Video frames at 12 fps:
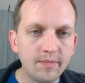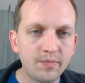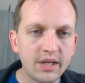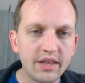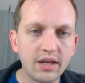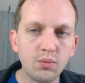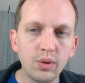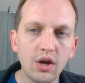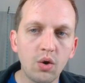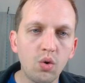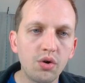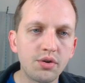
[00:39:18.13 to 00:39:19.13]
and then we
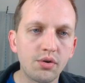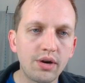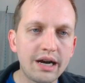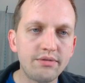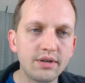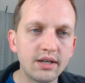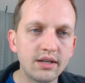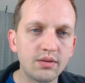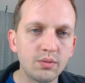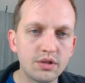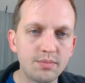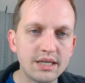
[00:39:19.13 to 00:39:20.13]
go orthographic,
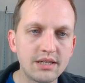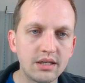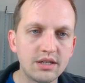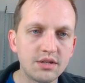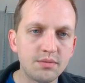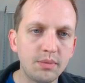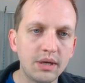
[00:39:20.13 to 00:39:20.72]
which basically just